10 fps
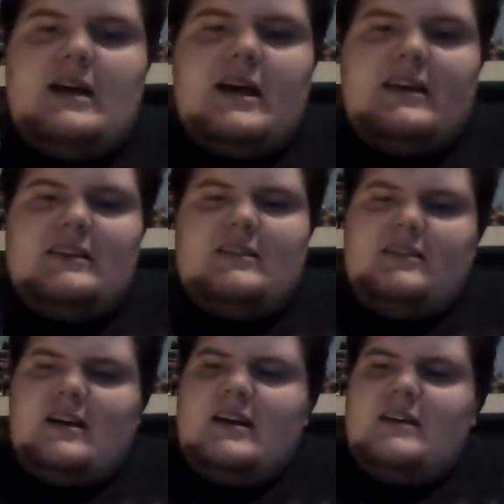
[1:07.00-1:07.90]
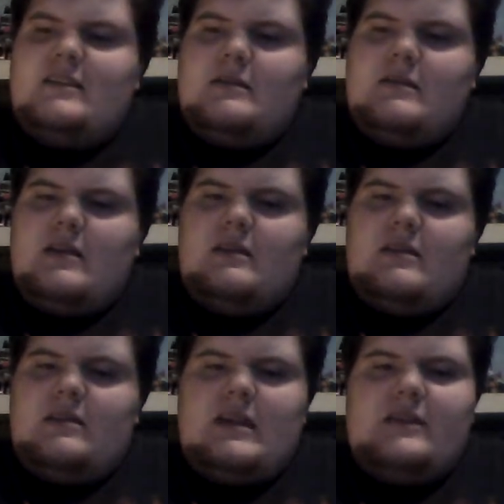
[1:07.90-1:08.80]
I got this guy, and
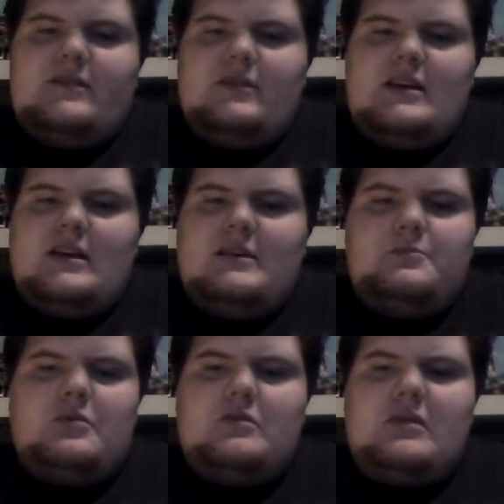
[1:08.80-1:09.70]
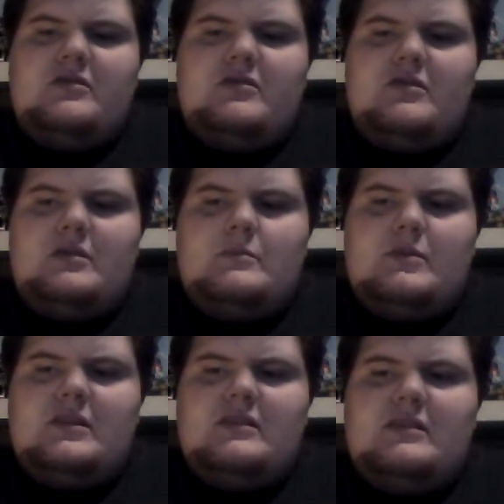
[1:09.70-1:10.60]
thankfully I pre-registered him,
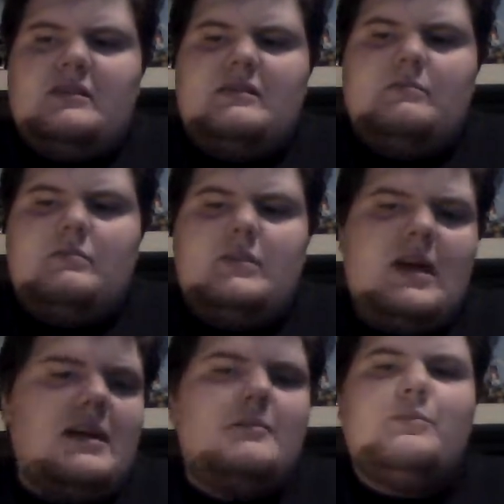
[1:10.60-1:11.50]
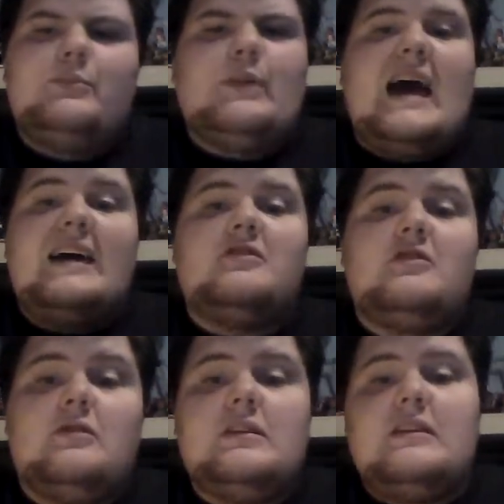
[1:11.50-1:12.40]
because he's not a bad
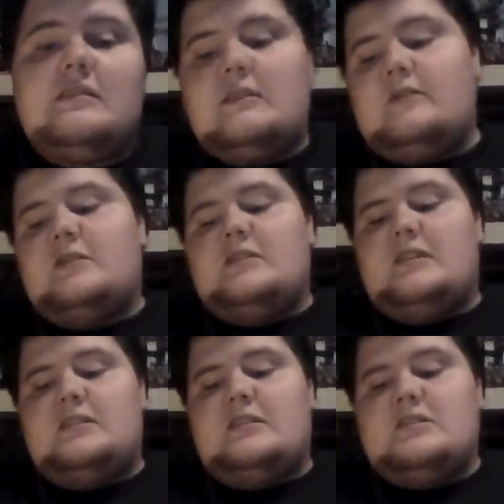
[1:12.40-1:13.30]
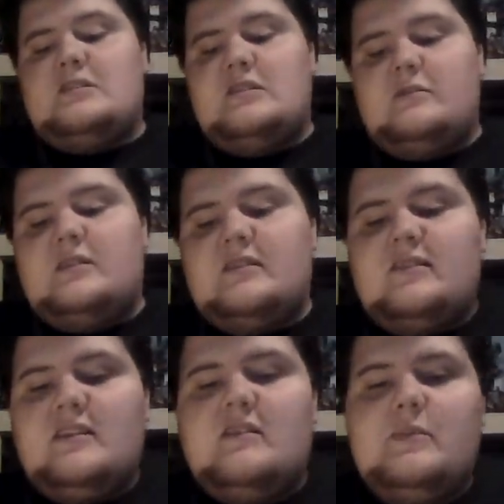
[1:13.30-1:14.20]
toy. He has enough articulation in him, in a
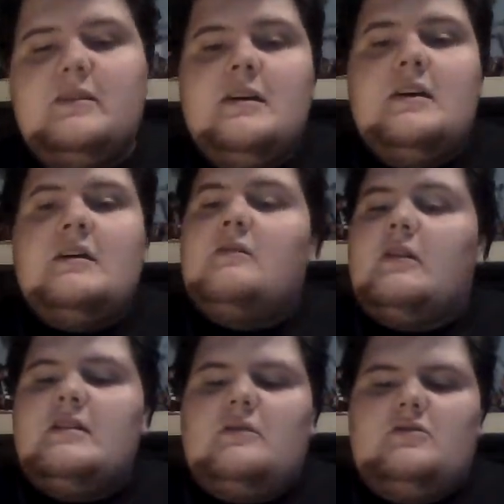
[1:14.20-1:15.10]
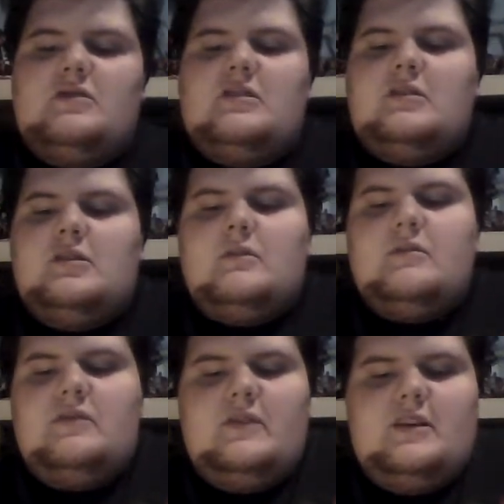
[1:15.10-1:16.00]
sense. But right now we're going to go
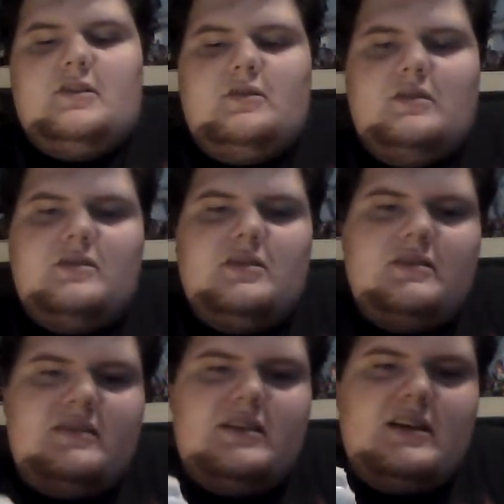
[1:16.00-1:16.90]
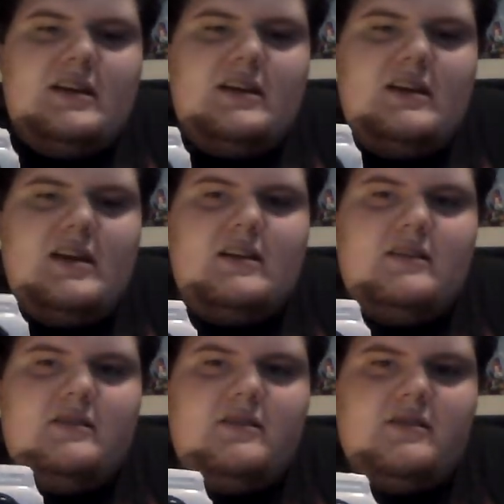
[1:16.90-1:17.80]
over the vehicle, and as you can see, he
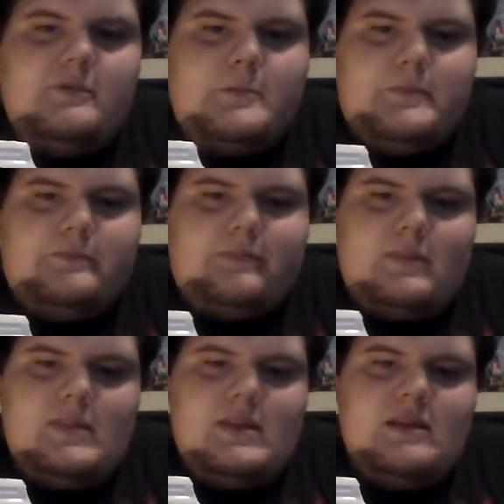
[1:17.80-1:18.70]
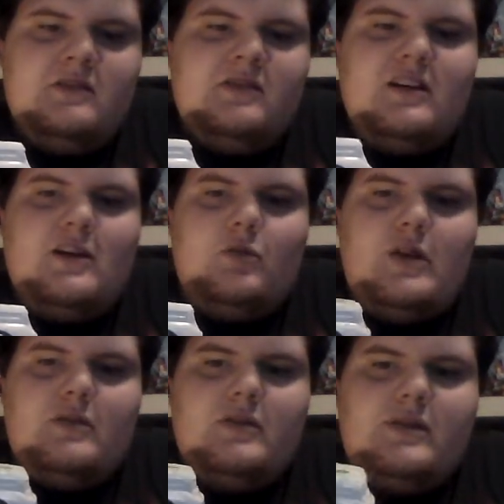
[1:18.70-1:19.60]
is stock
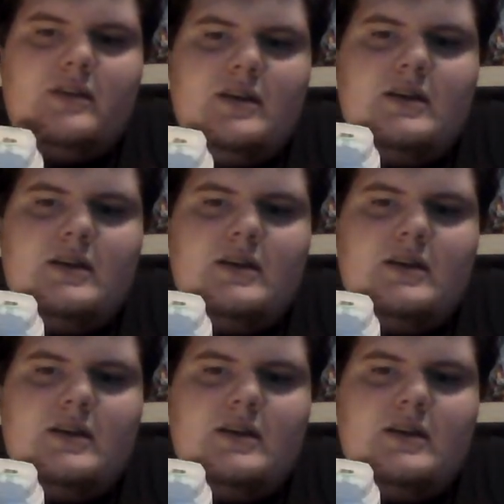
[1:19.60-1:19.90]
white with...